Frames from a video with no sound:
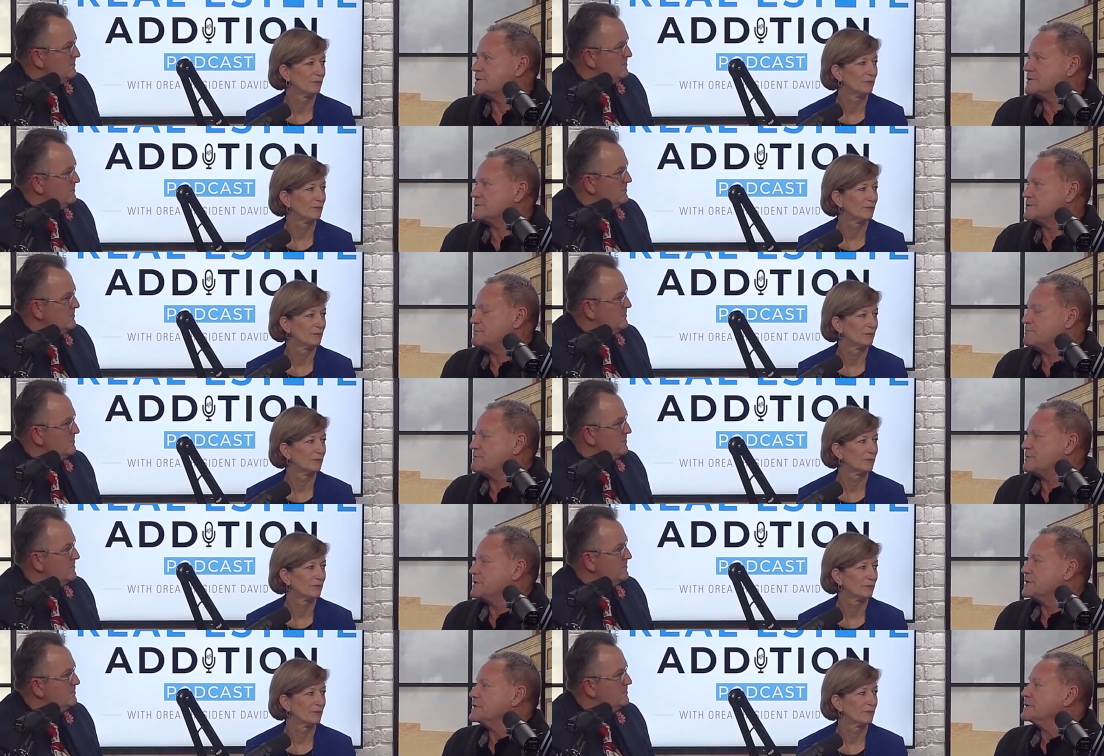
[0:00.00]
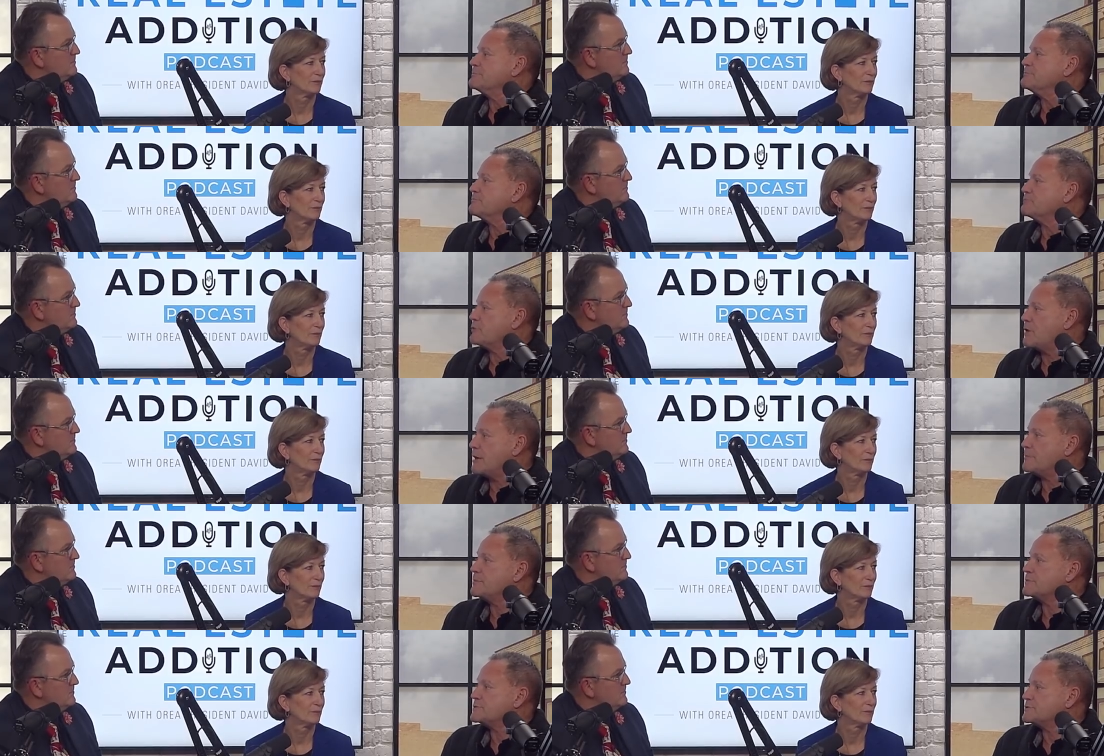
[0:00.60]
Speaker 1: is a big
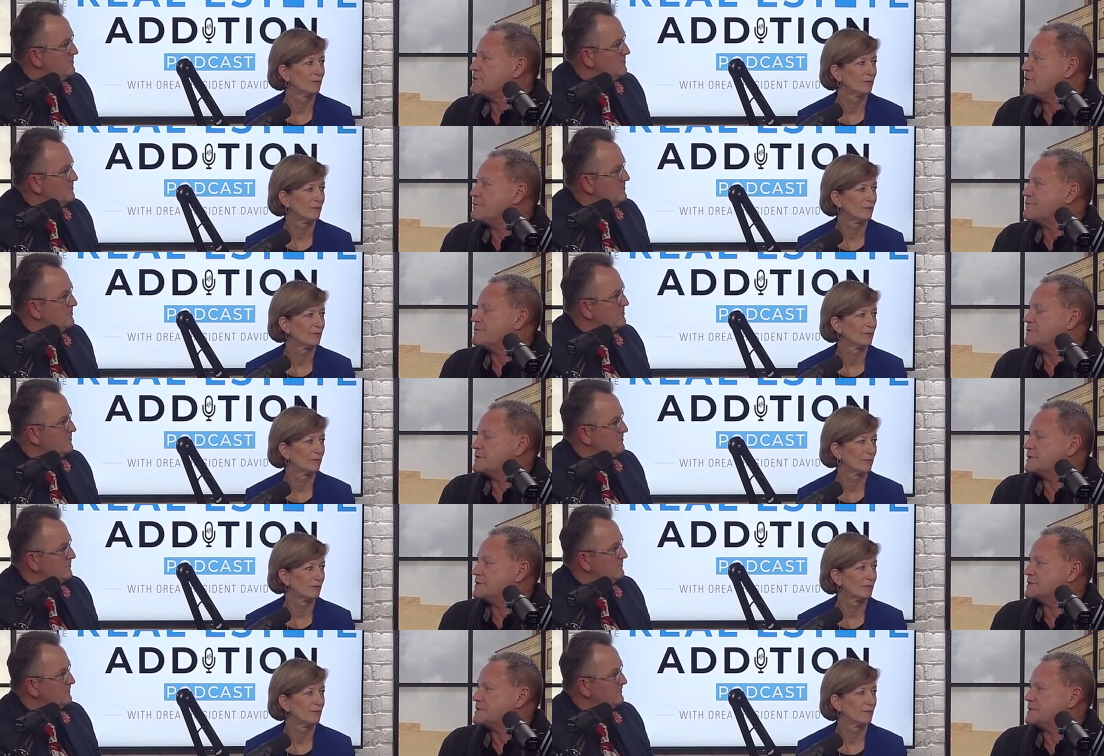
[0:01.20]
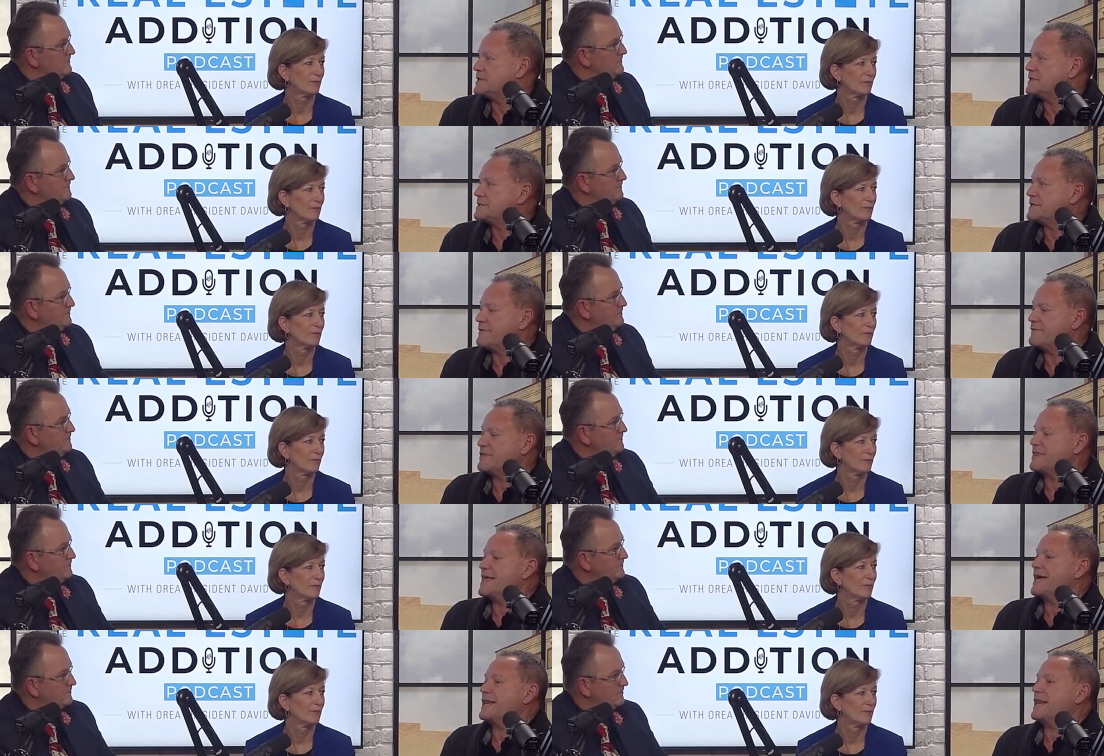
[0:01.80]
problem solver these days,
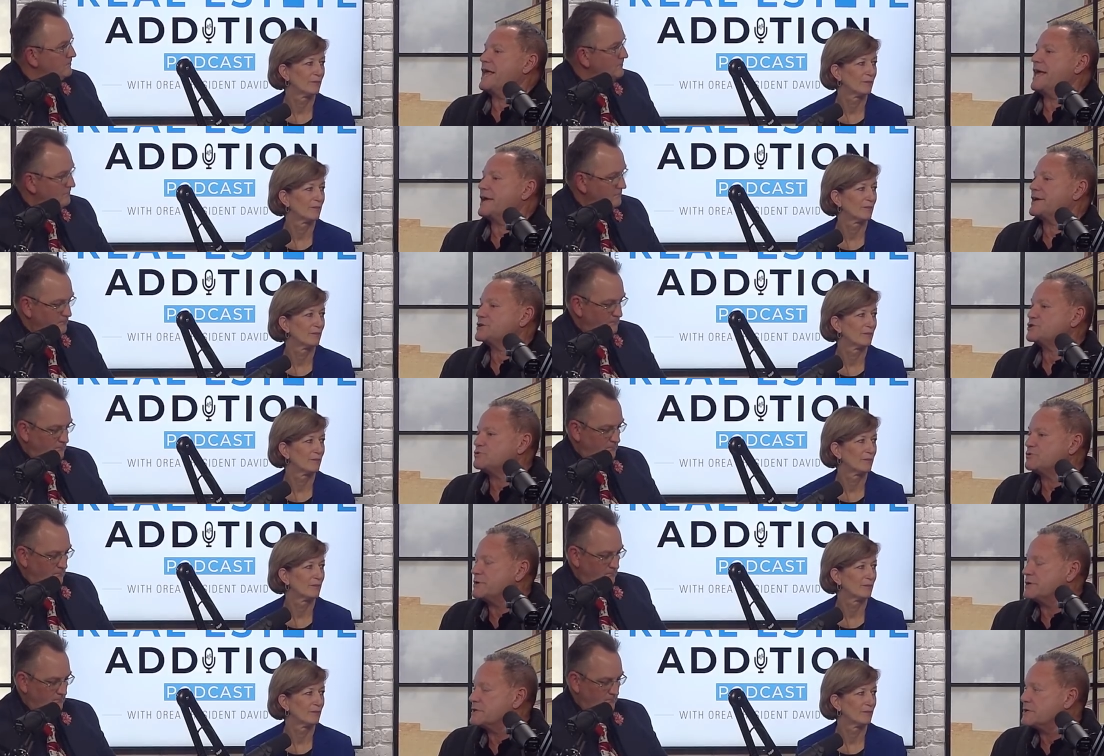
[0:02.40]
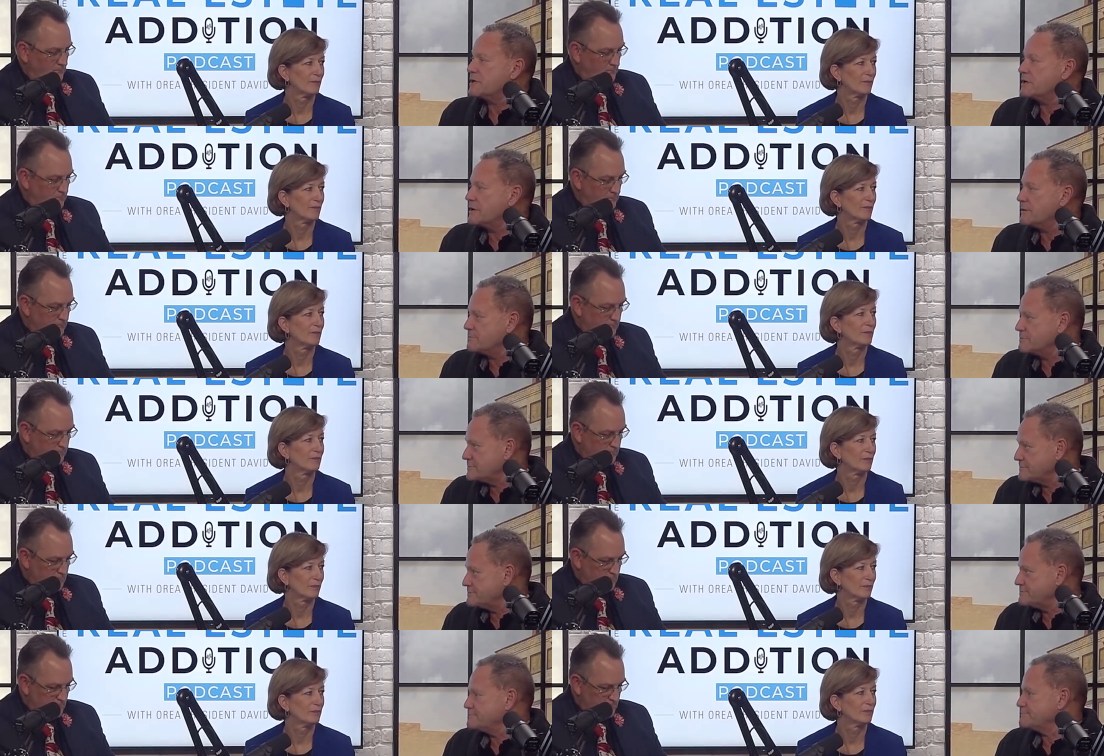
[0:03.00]
having that extra
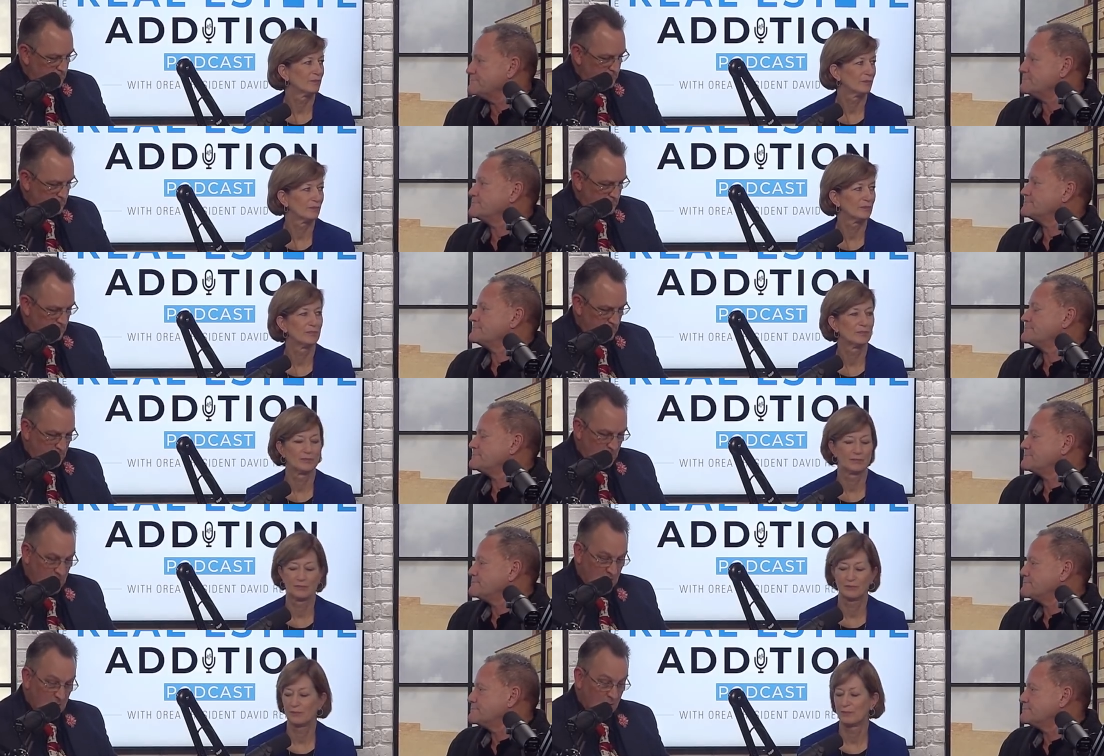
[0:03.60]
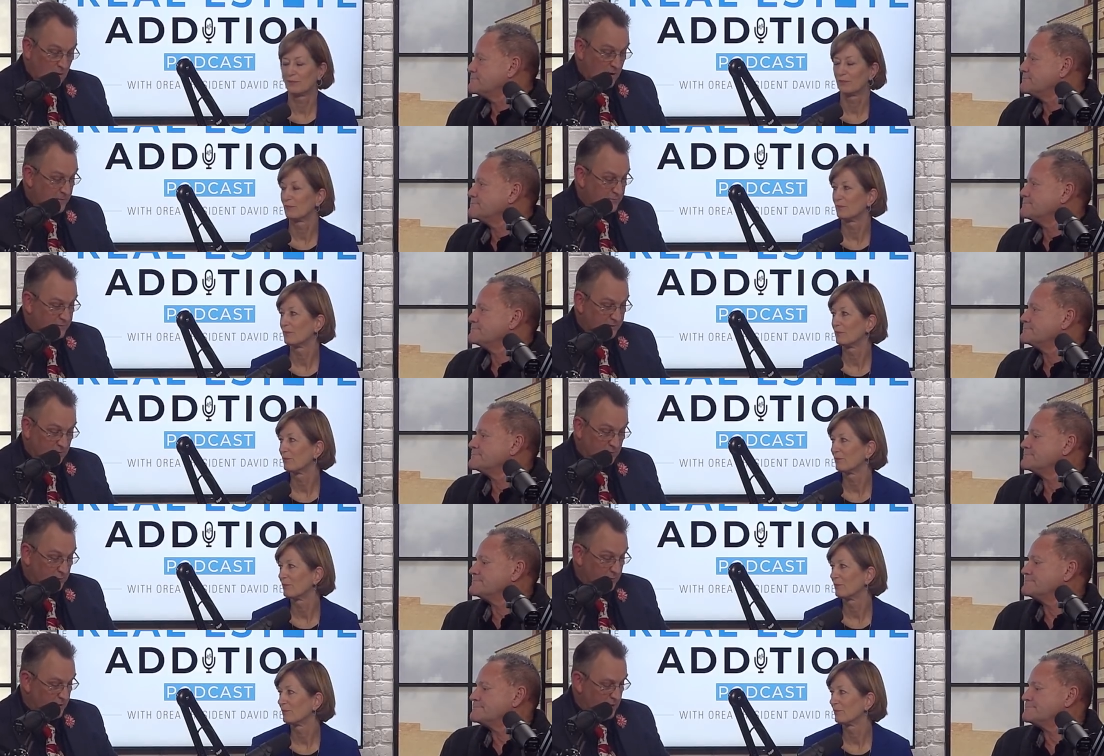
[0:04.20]
income.
Speaker 2: No,
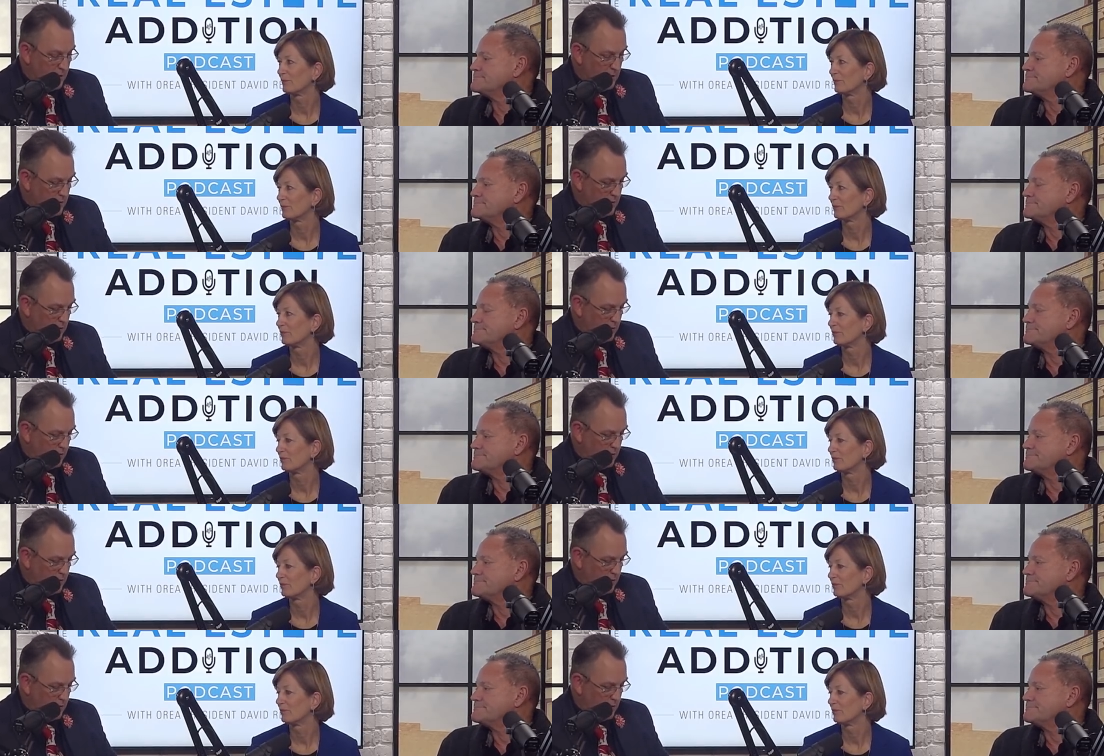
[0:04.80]
absolutely. Yeah,